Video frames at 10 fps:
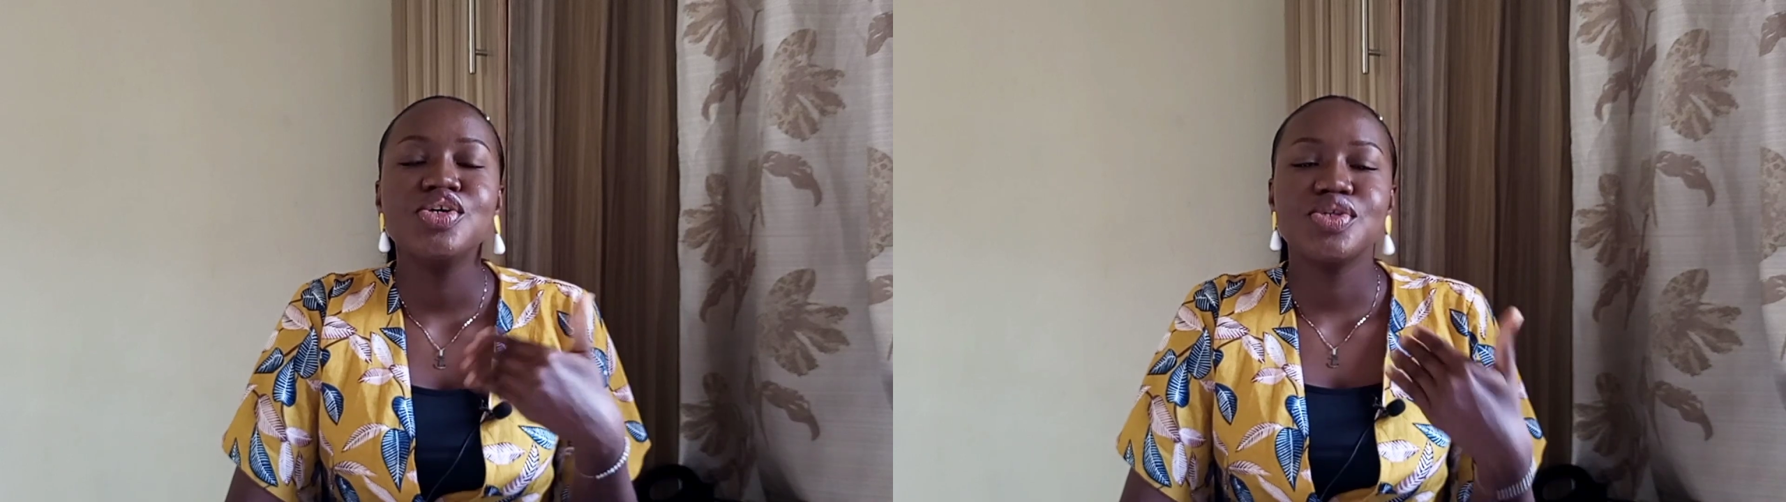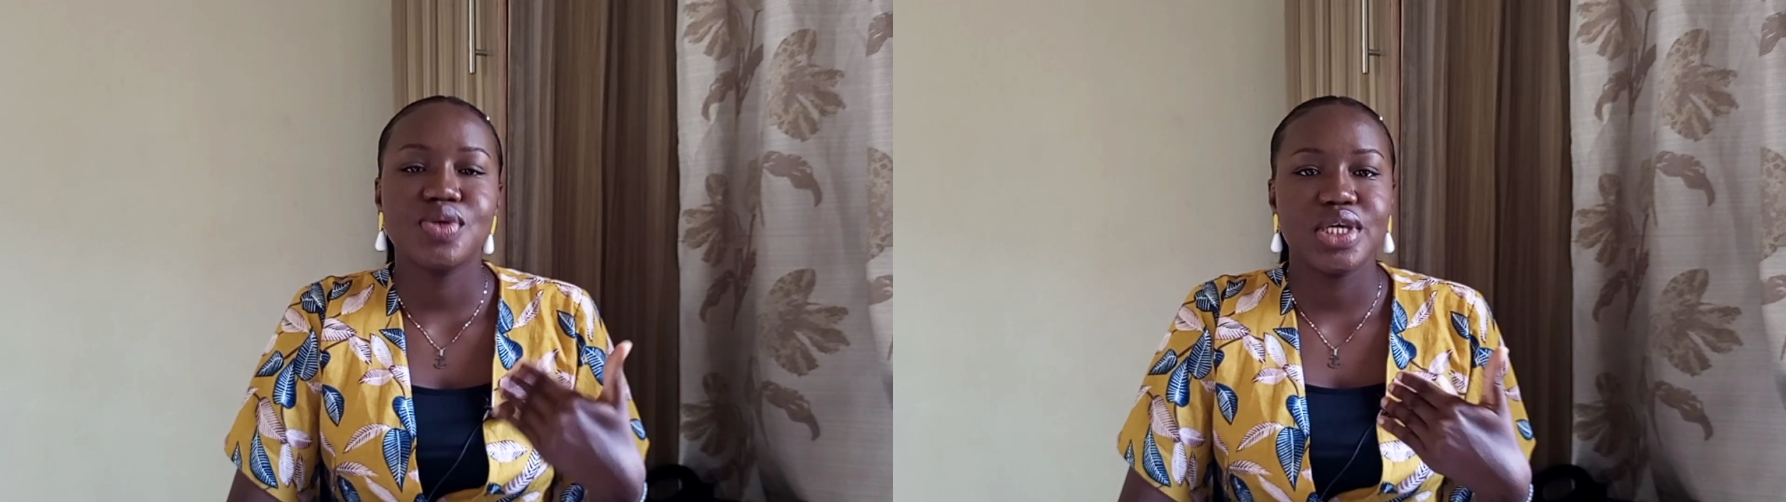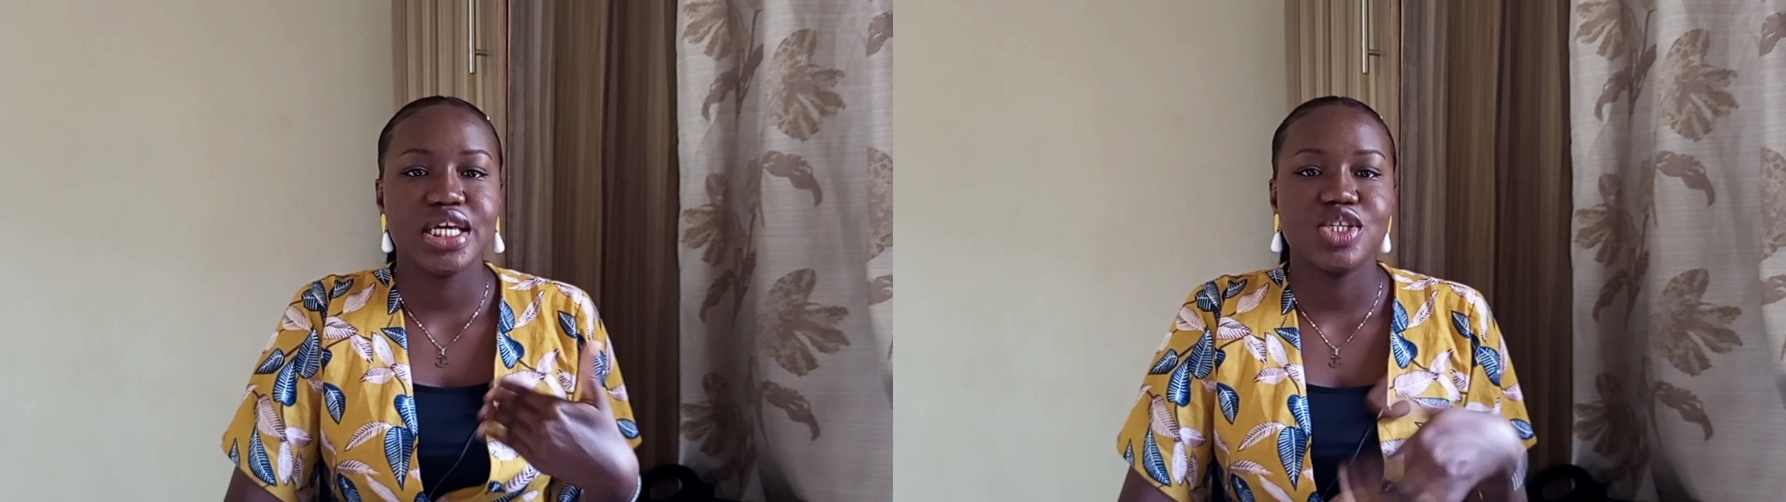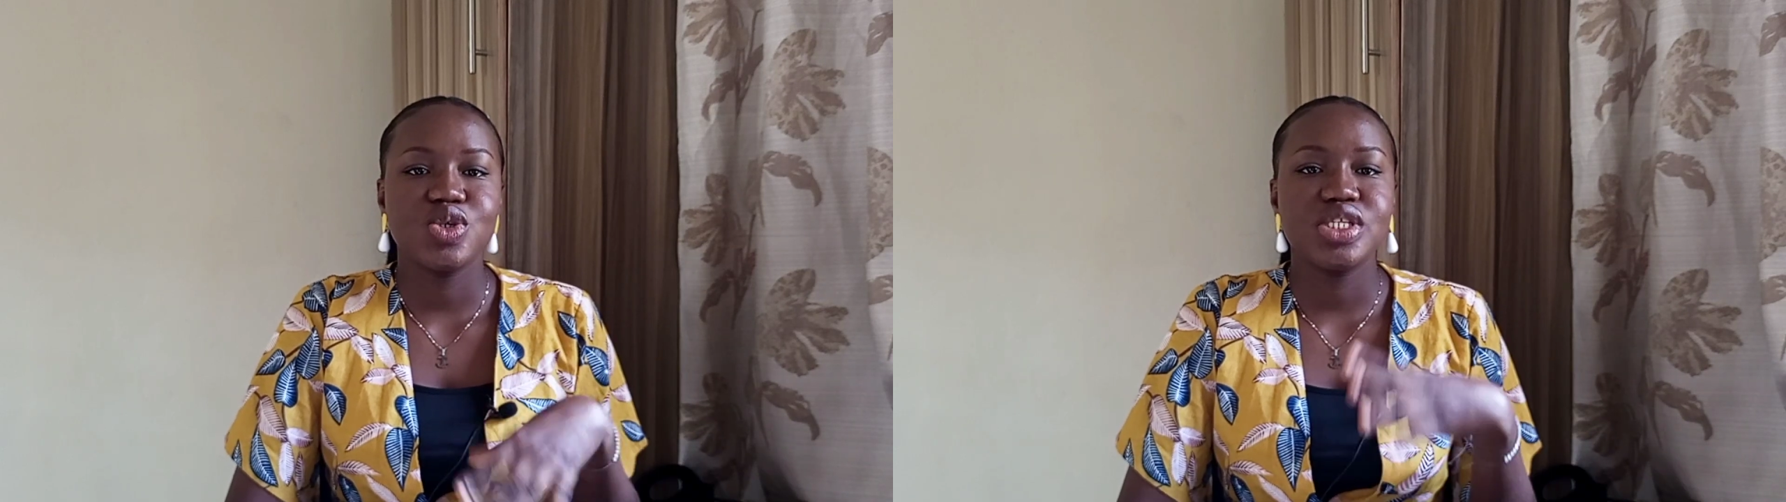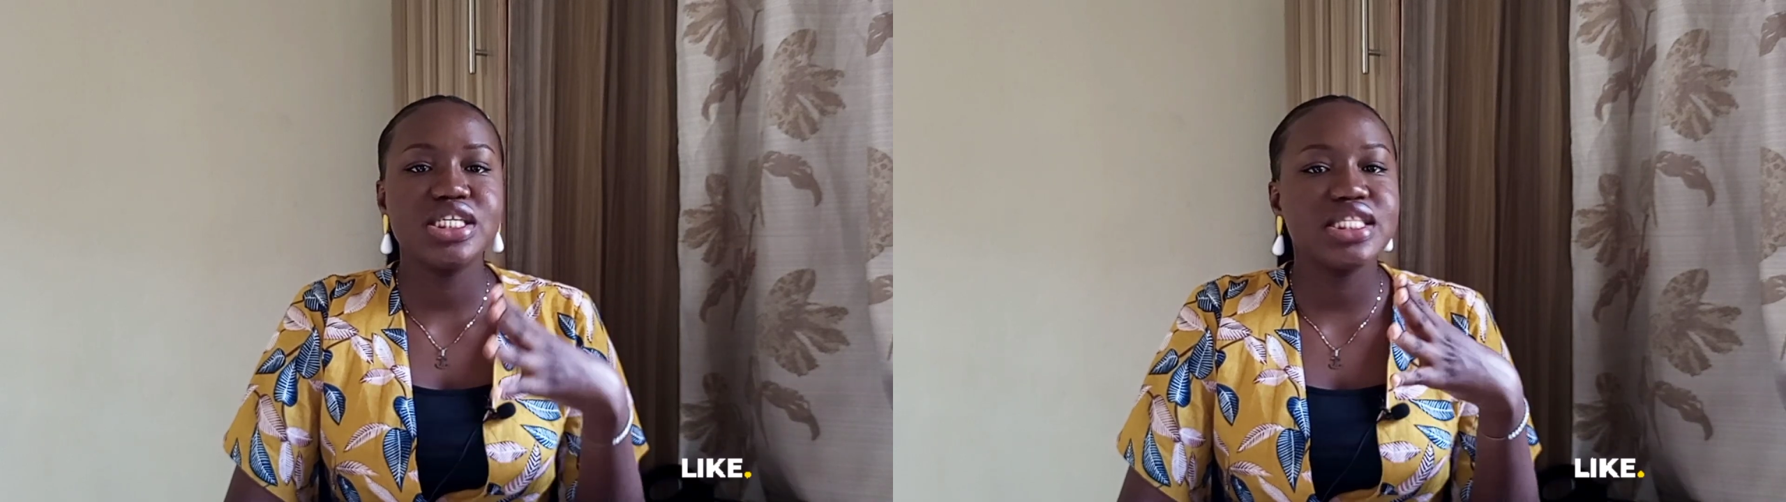So yes,
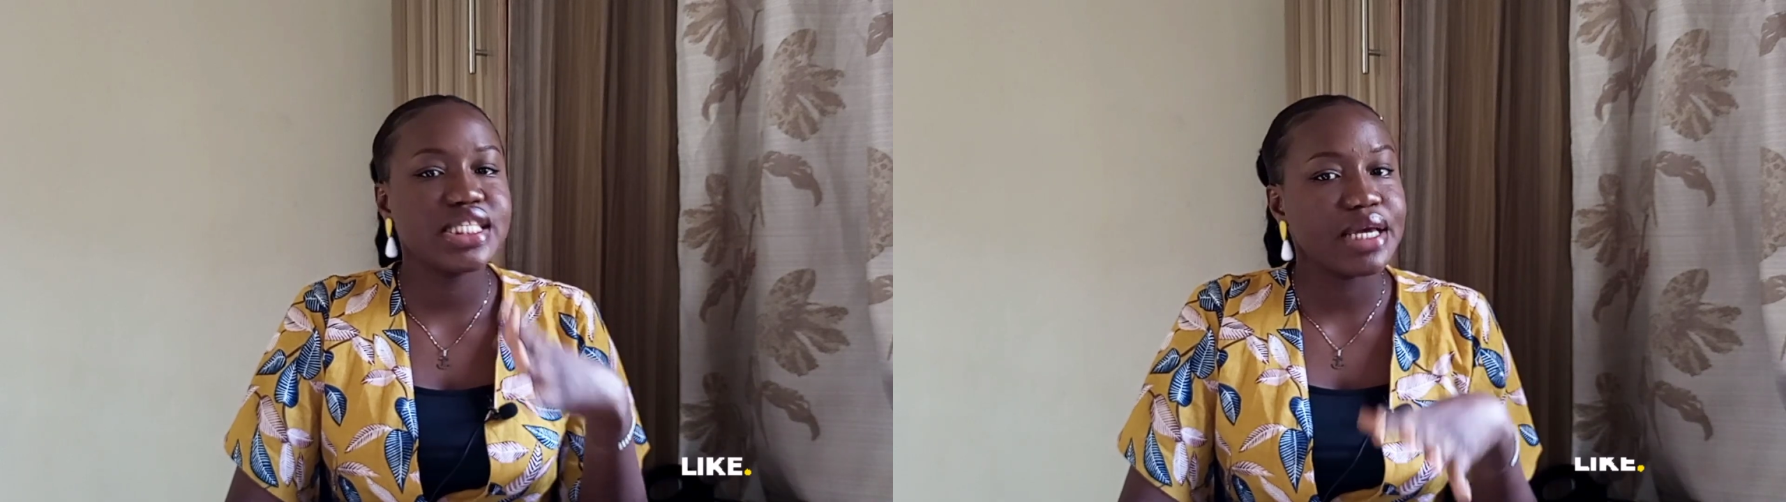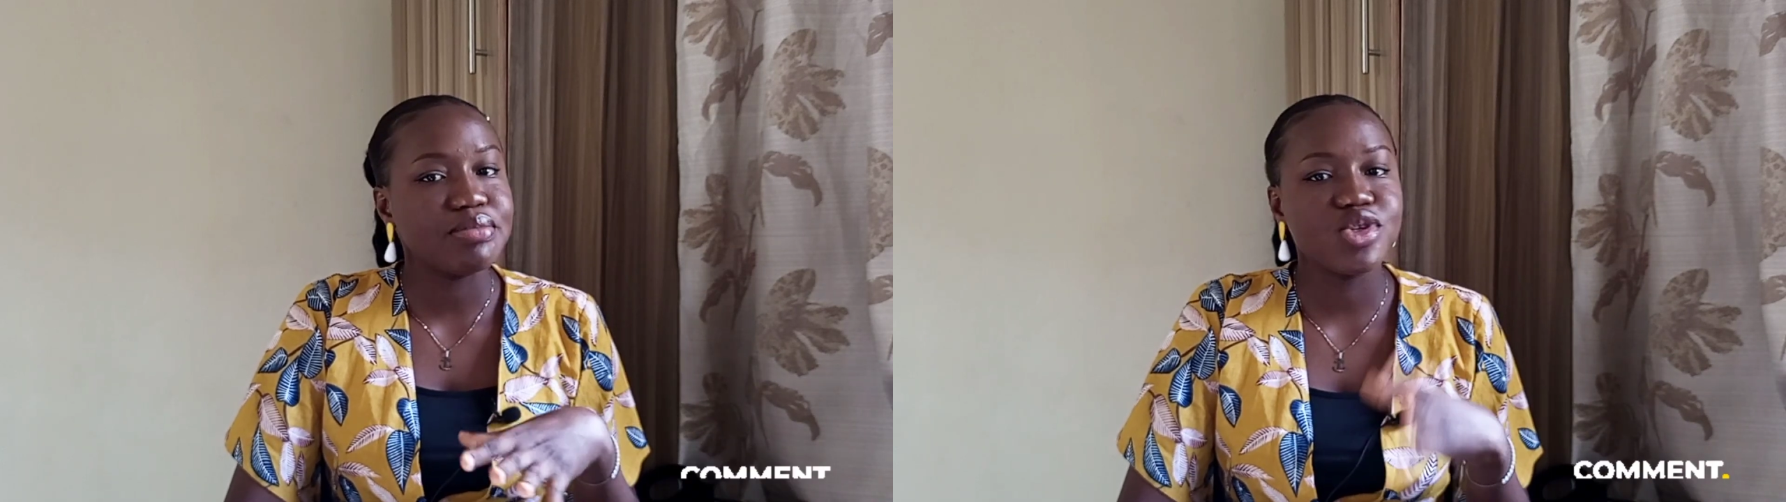you need them